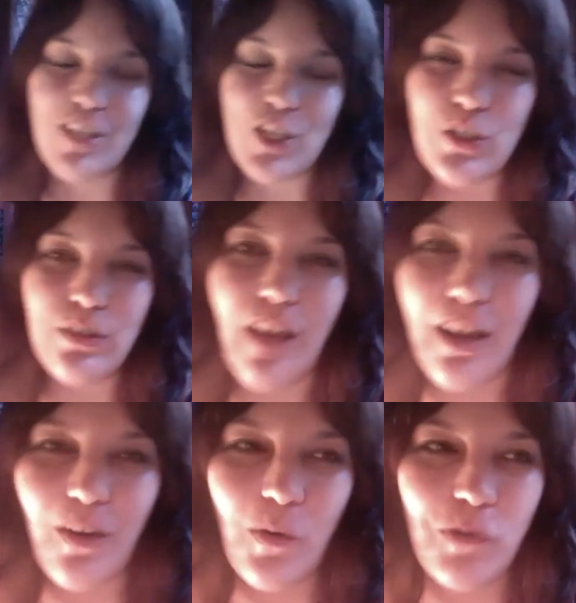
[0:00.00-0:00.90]
just to
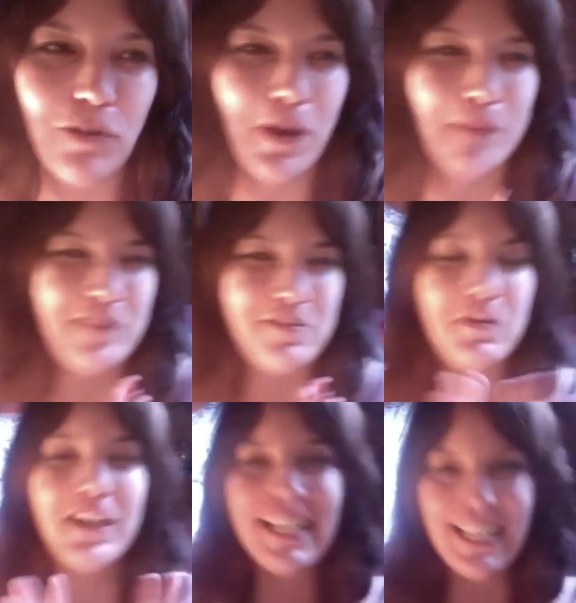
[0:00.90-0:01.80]
not overwhelm
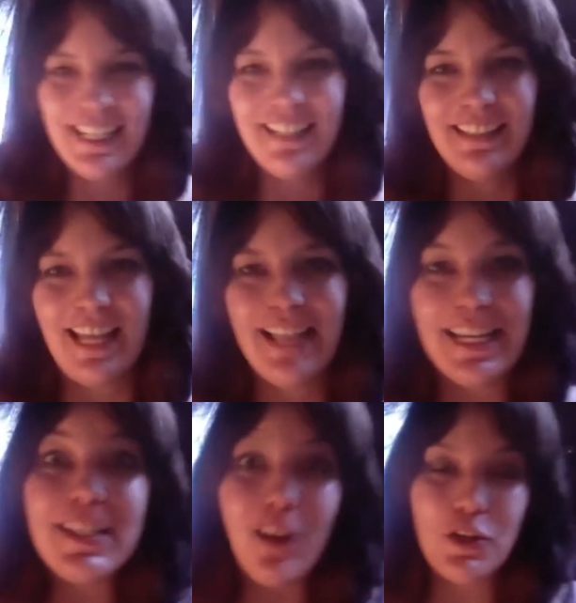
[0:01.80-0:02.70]
everyone, that
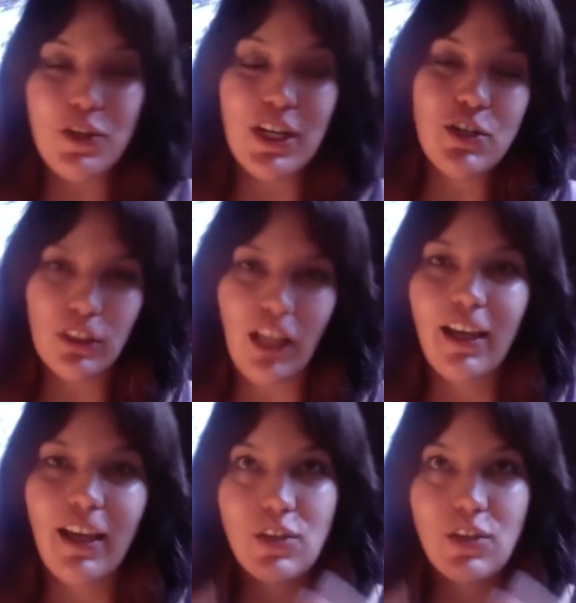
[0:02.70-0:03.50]
is also an interlocking.